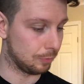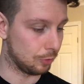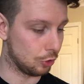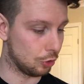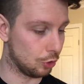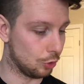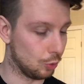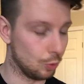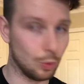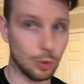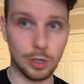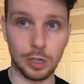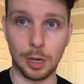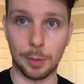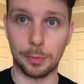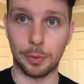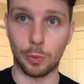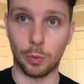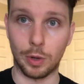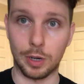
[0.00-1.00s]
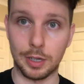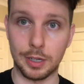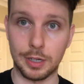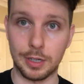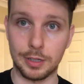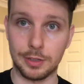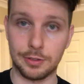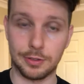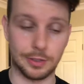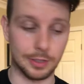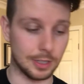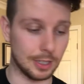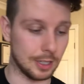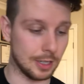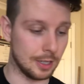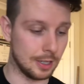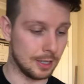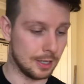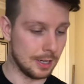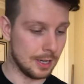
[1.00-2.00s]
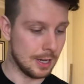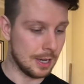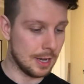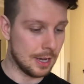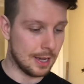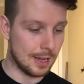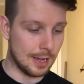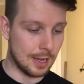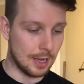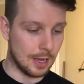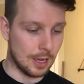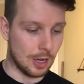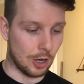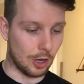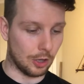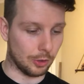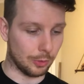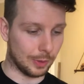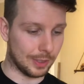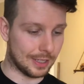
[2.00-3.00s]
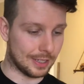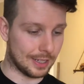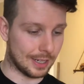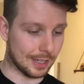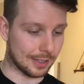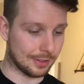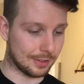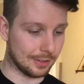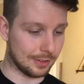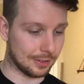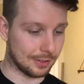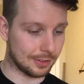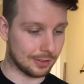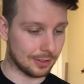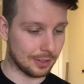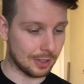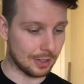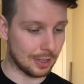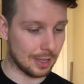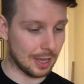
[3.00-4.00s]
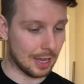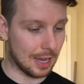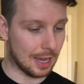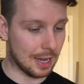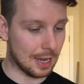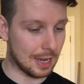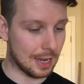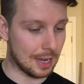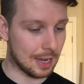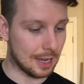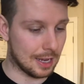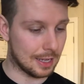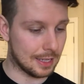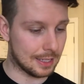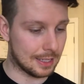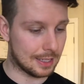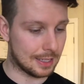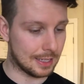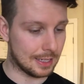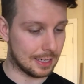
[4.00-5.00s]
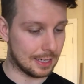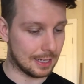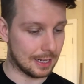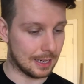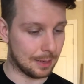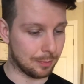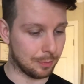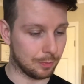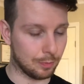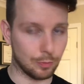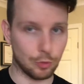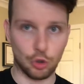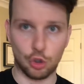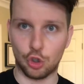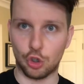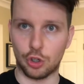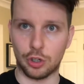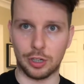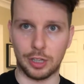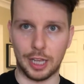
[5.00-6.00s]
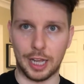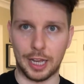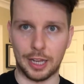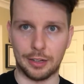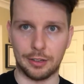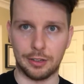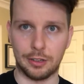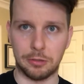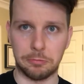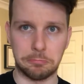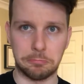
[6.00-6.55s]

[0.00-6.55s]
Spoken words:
New number one city, all the way in Texas, a city named Sugarland,